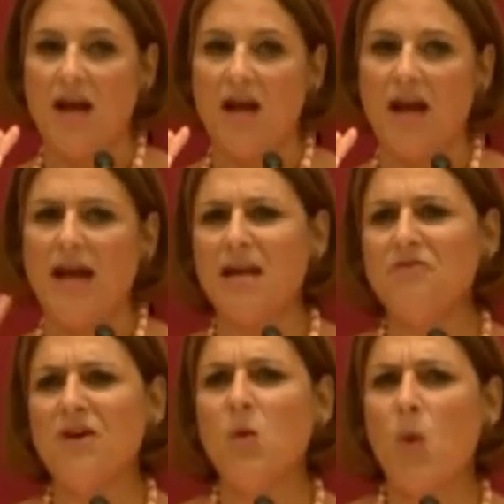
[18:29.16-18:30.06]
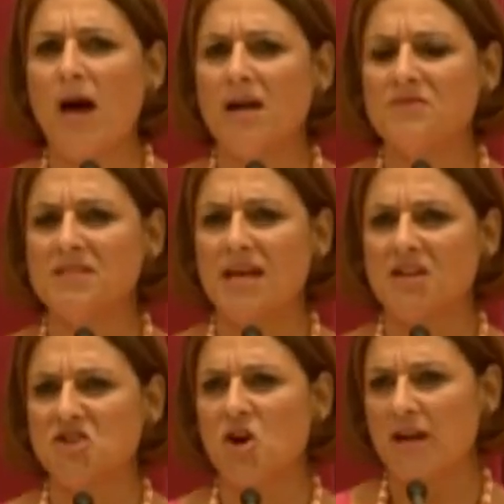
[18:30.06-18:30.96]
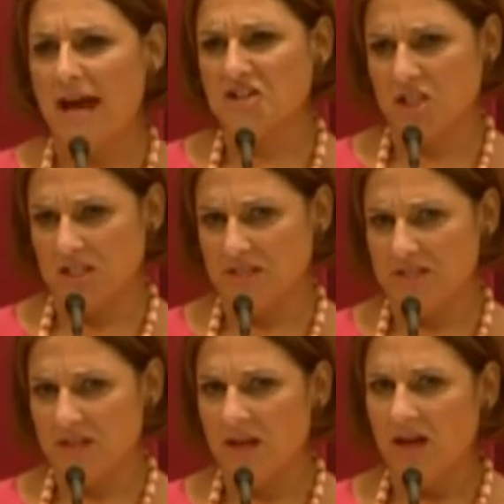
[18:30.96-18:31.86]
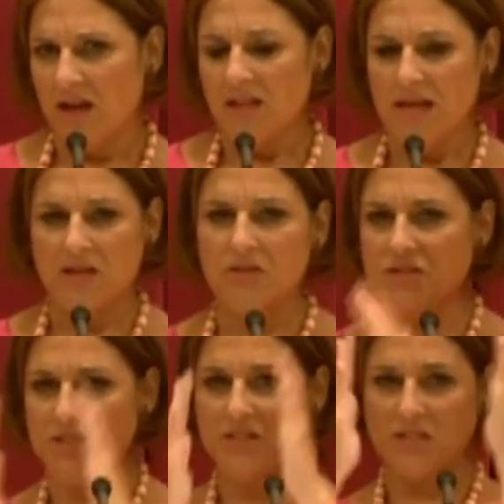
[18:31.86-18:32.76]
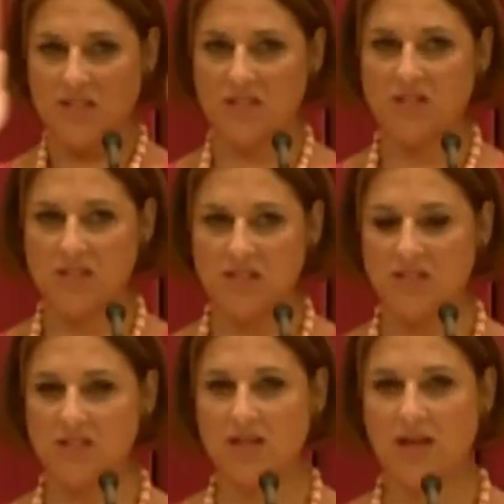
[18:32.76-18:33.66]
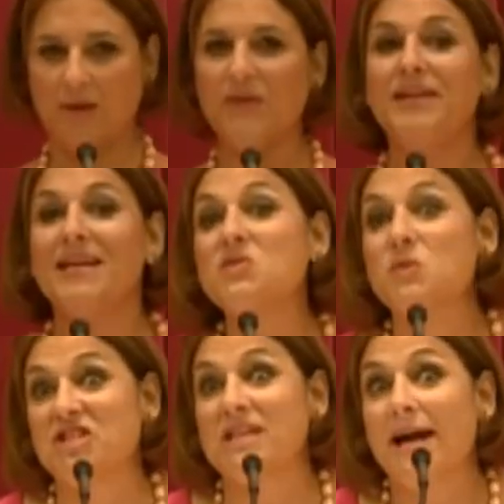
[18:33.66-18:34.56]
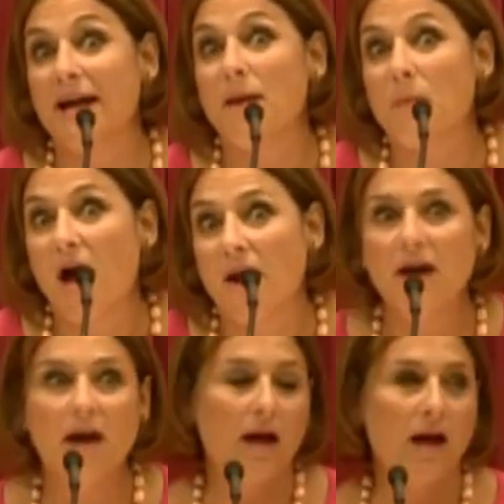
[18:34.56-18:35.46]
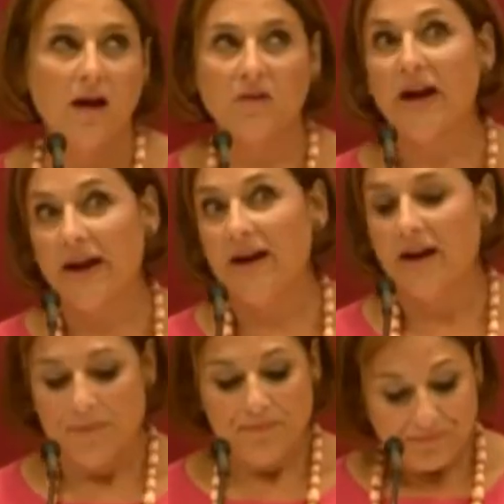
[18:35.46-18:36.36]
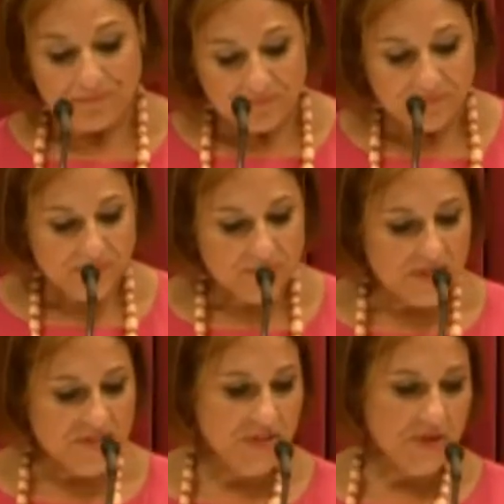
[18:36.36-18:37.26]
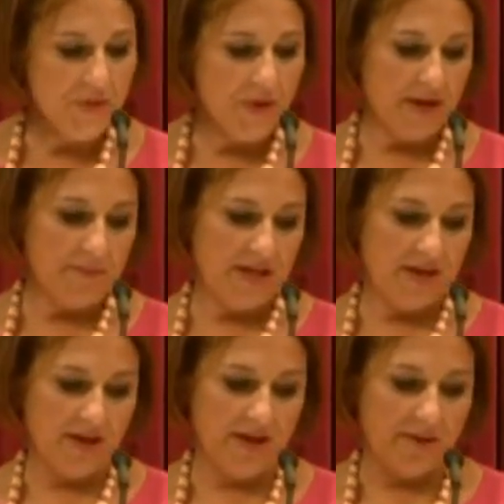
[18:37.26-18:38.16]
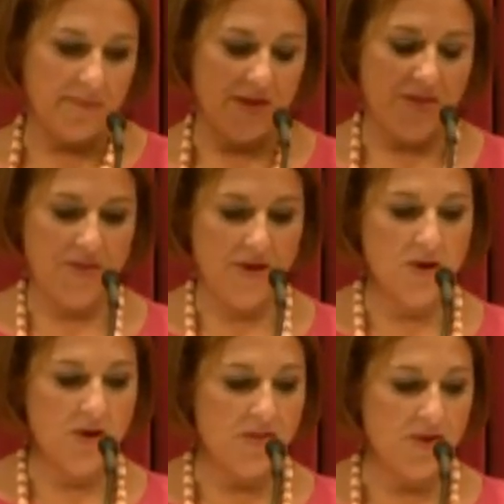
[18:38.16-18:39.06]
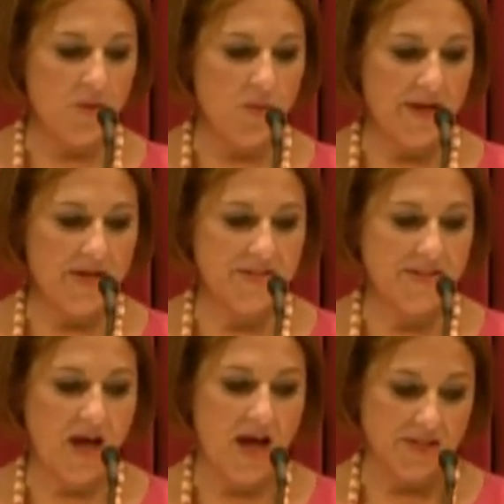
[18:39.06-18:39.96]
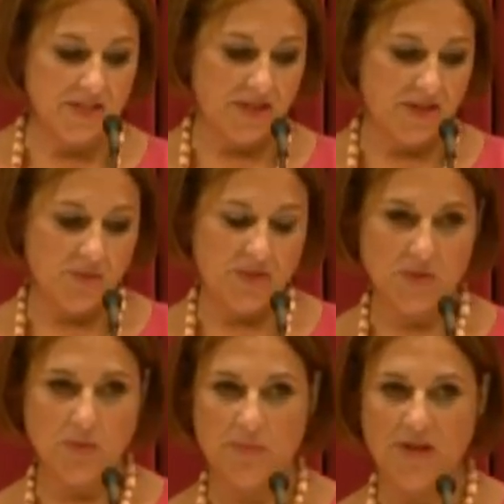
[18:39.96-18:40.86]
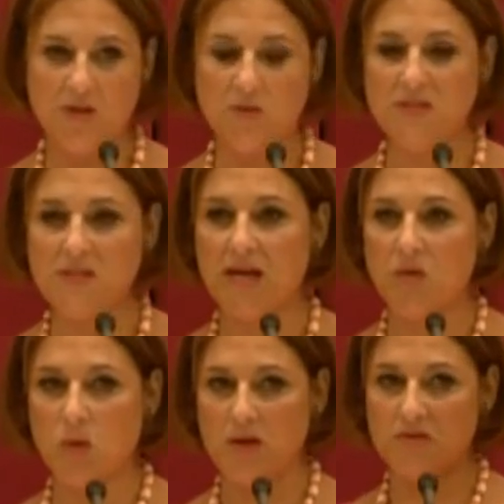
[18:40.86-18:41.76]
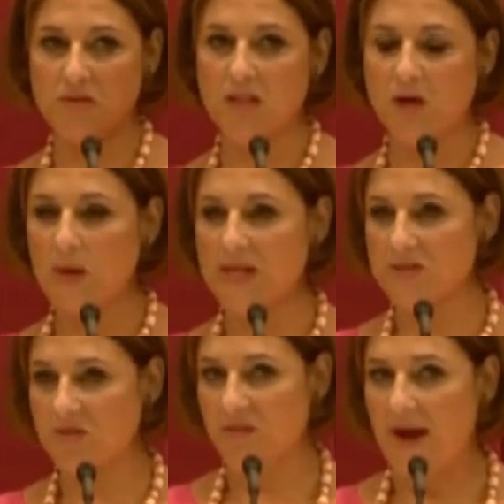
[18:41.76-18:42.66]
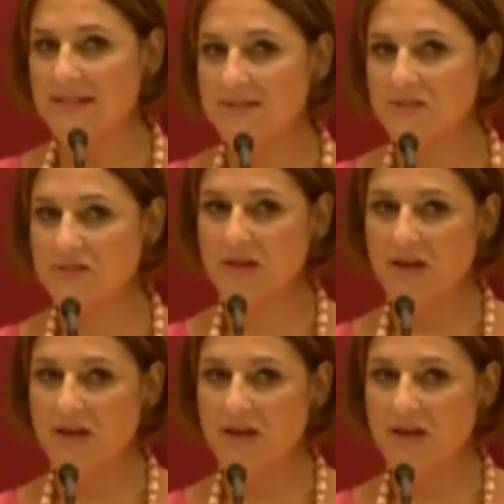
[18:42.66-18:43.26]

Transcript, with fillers: N F L wives slash Kardashians. Like this is, this is, this is, guess which side I'm on, right? So, I mean, um, there, there was, honestly, there was a woman who was like one of Chloe's friends